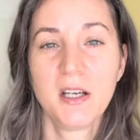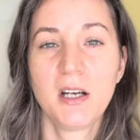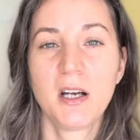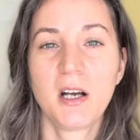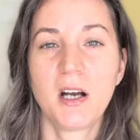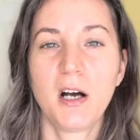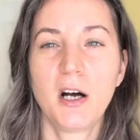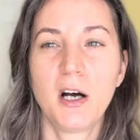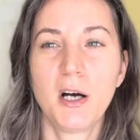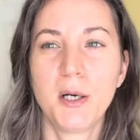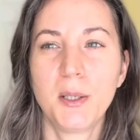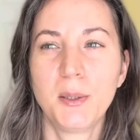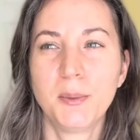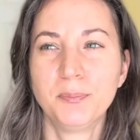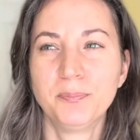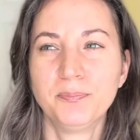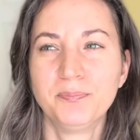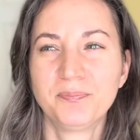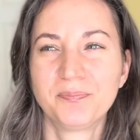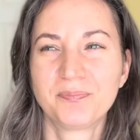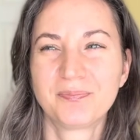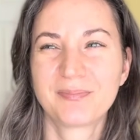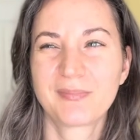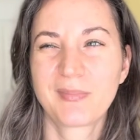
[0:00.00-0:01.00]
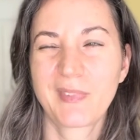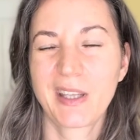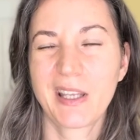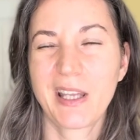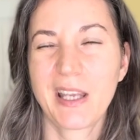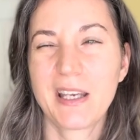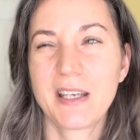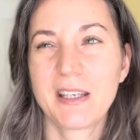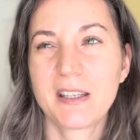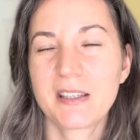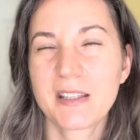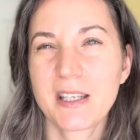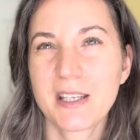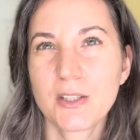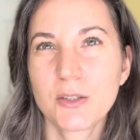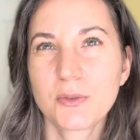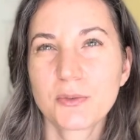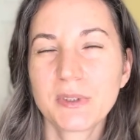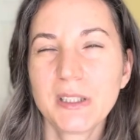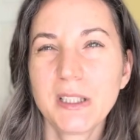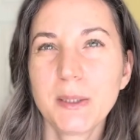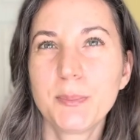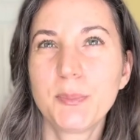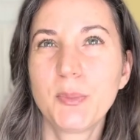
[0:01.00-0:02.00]
They don't
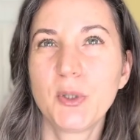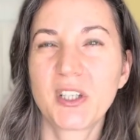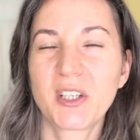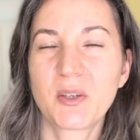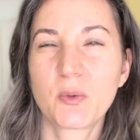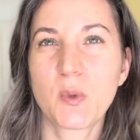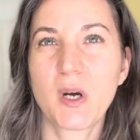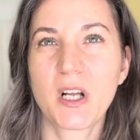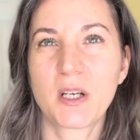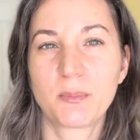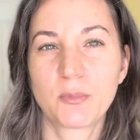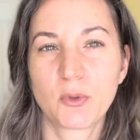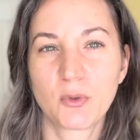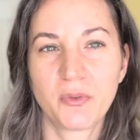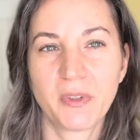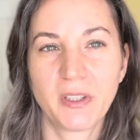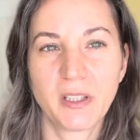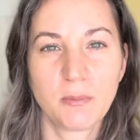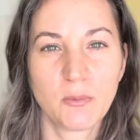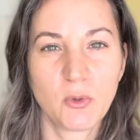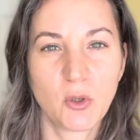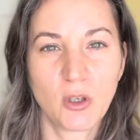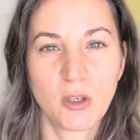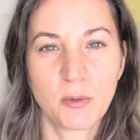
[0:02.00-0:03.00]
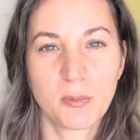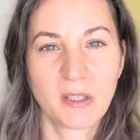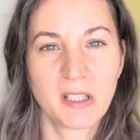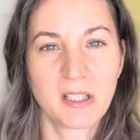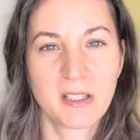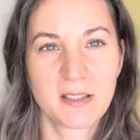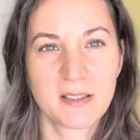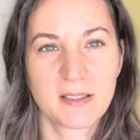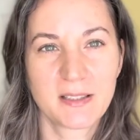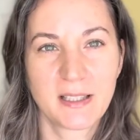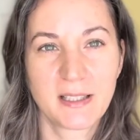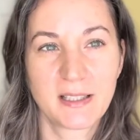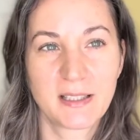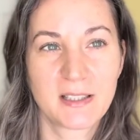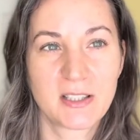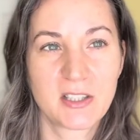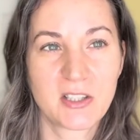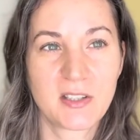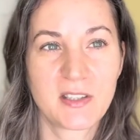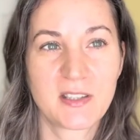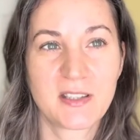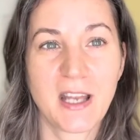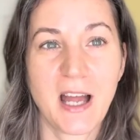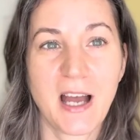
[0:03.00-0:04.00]
really put it waterproof anymore because they're
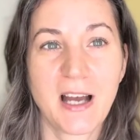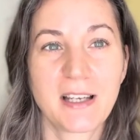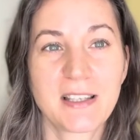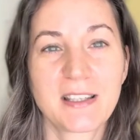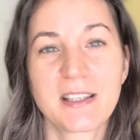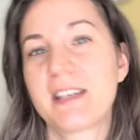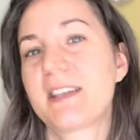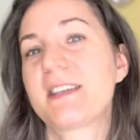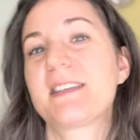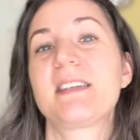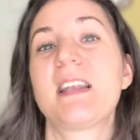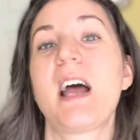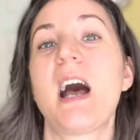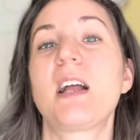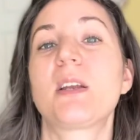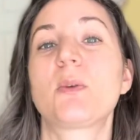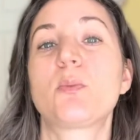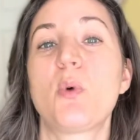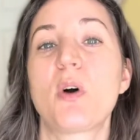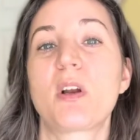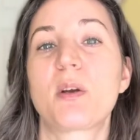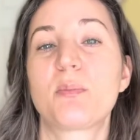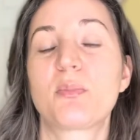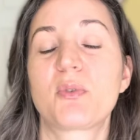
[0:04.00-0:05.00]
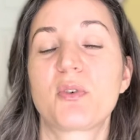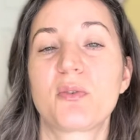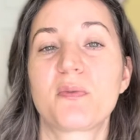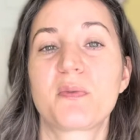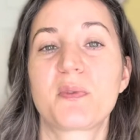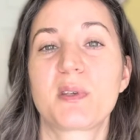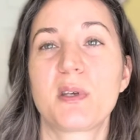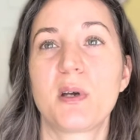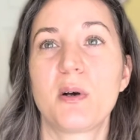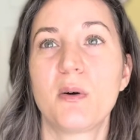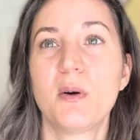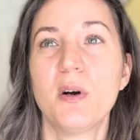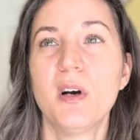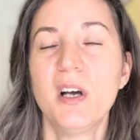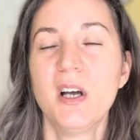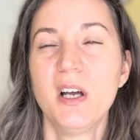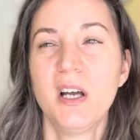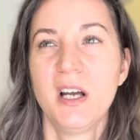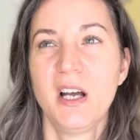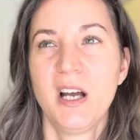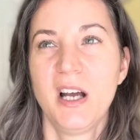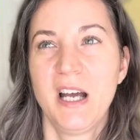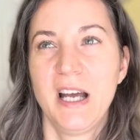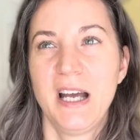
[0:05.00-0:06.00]
just not, it's not waterproof, so
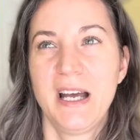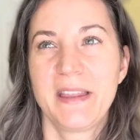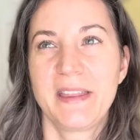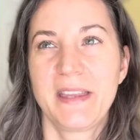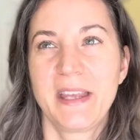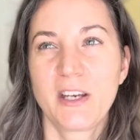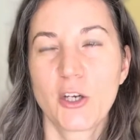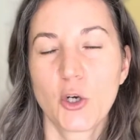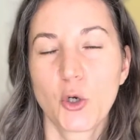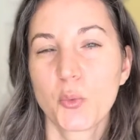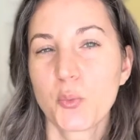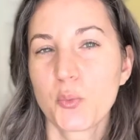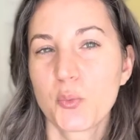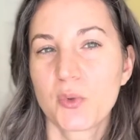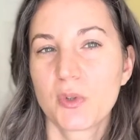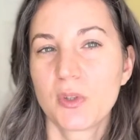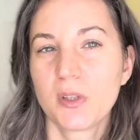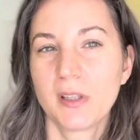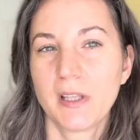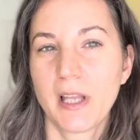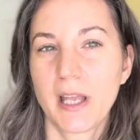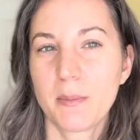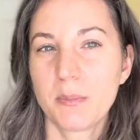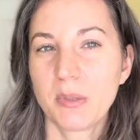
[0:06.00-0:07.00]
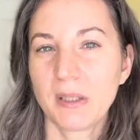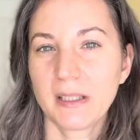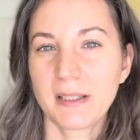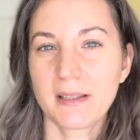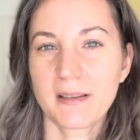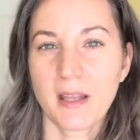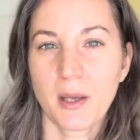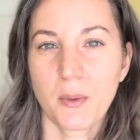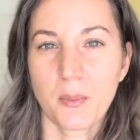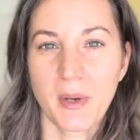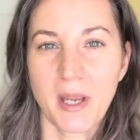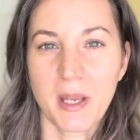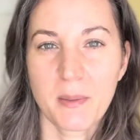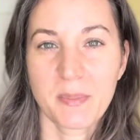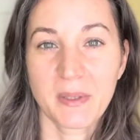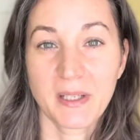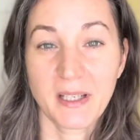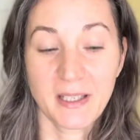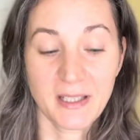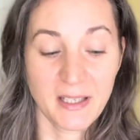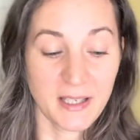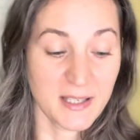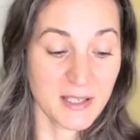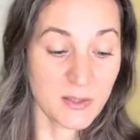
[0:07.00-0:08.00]
they don't label it that way, but
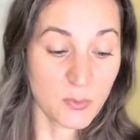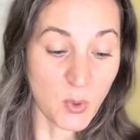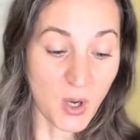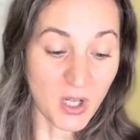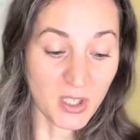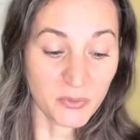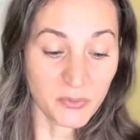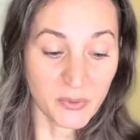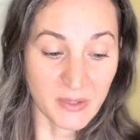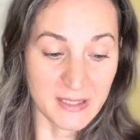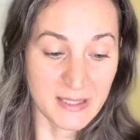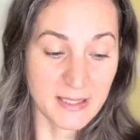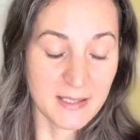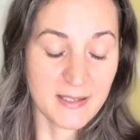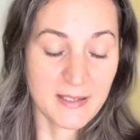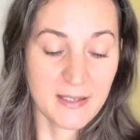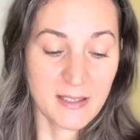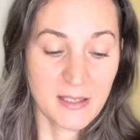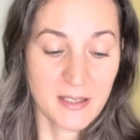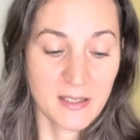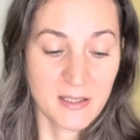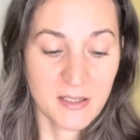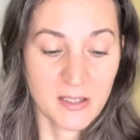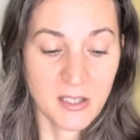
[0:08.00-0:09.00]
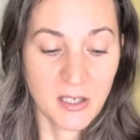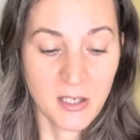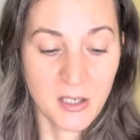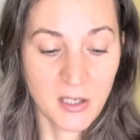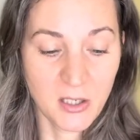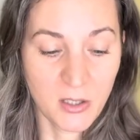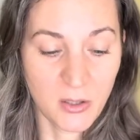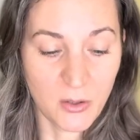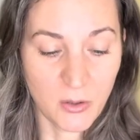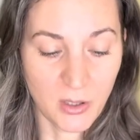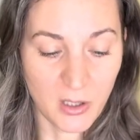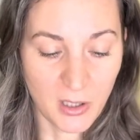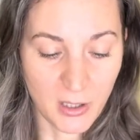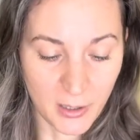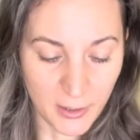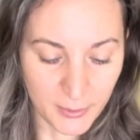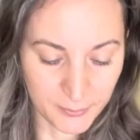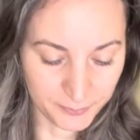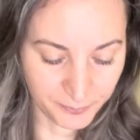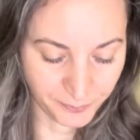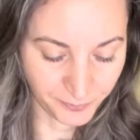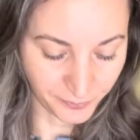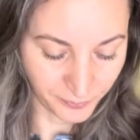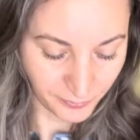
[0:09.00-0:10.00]
it is water resistant.
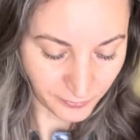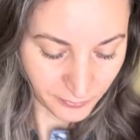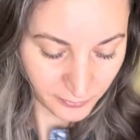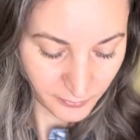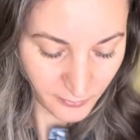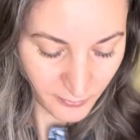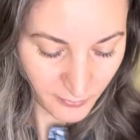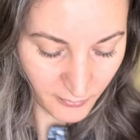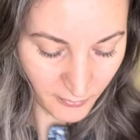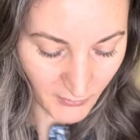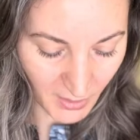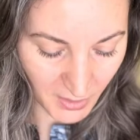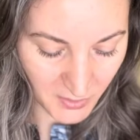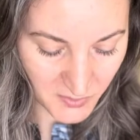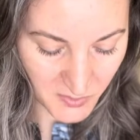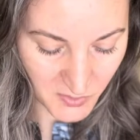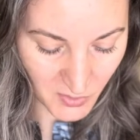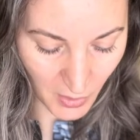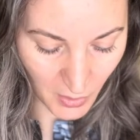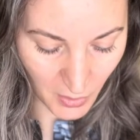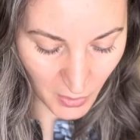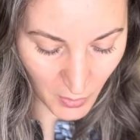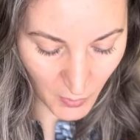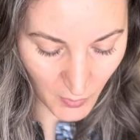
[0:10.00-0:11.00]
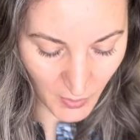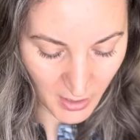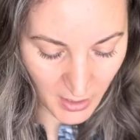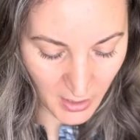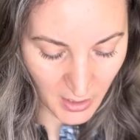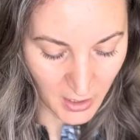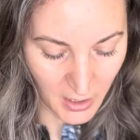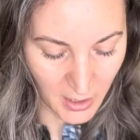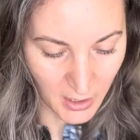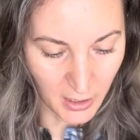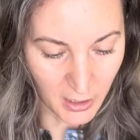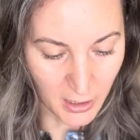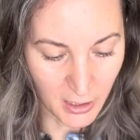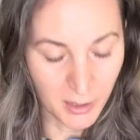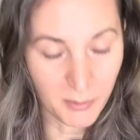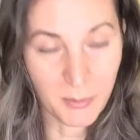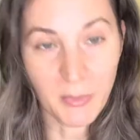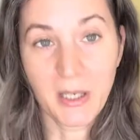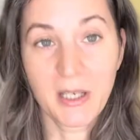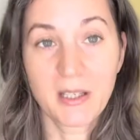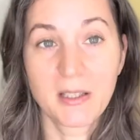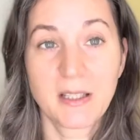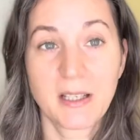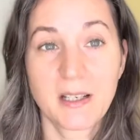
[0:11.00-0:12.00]
There's
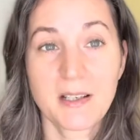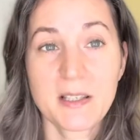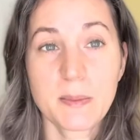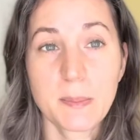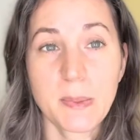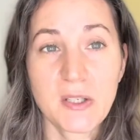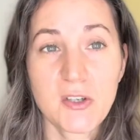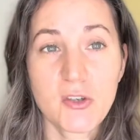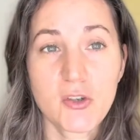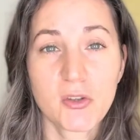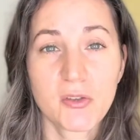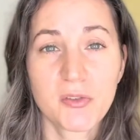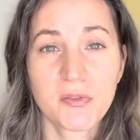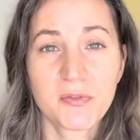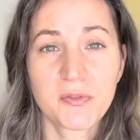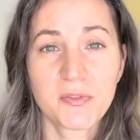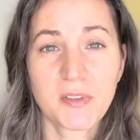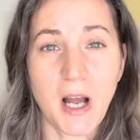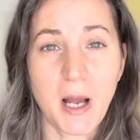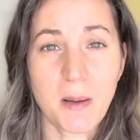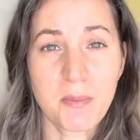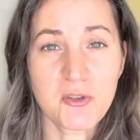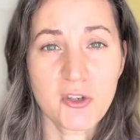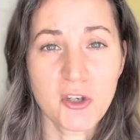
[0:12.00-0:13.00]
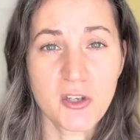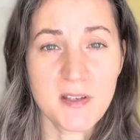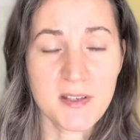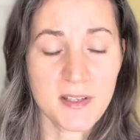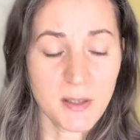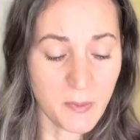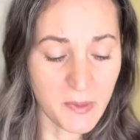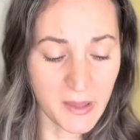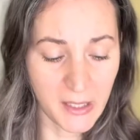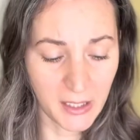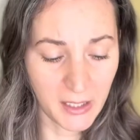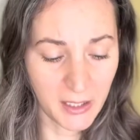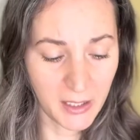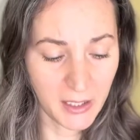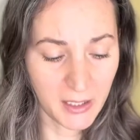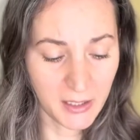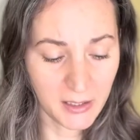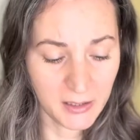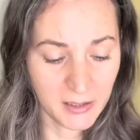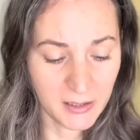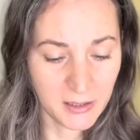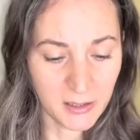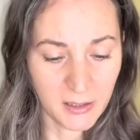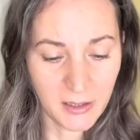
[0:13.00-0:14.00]
a bunch of options out there.
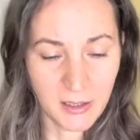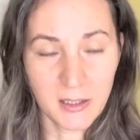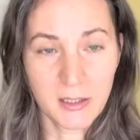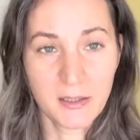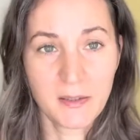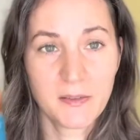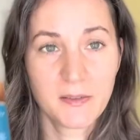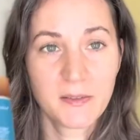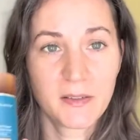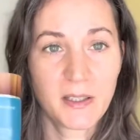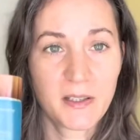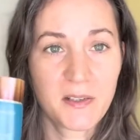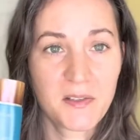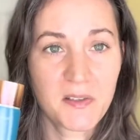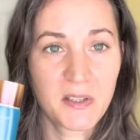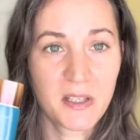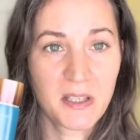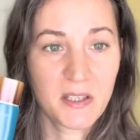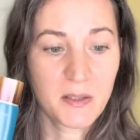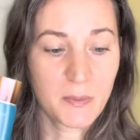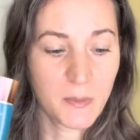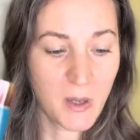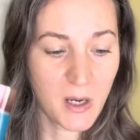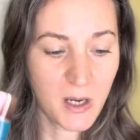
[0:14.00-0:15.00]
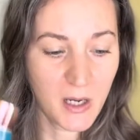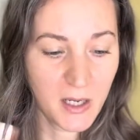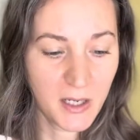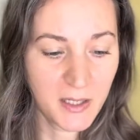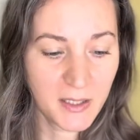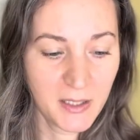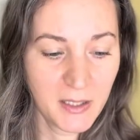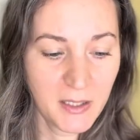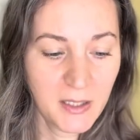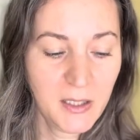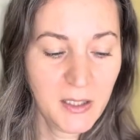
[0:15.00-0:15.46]
There's this one,